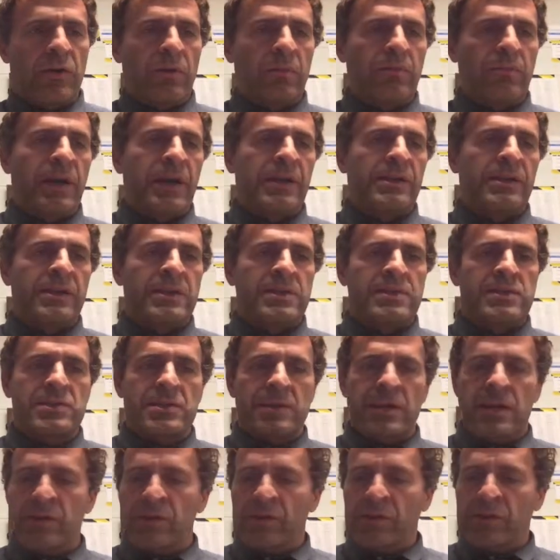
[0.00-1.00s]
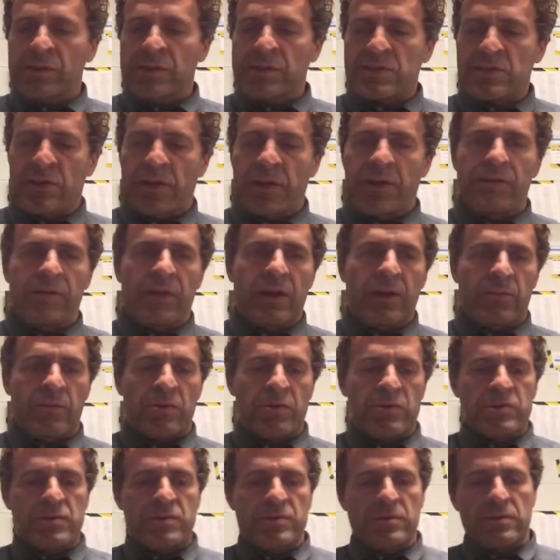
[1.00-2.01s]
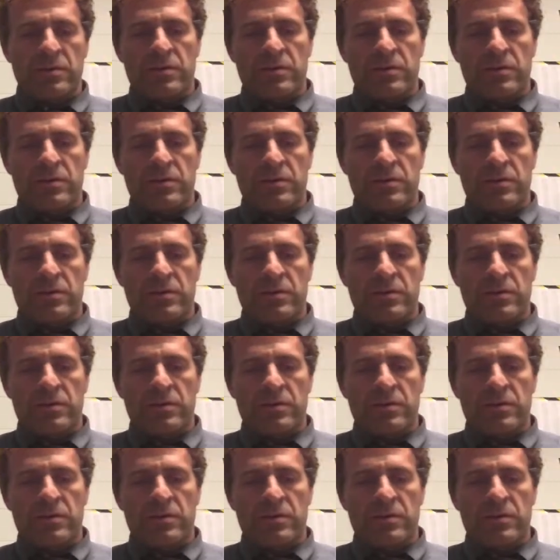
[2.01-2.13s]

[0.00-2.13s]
it my list, and the list will have numbers.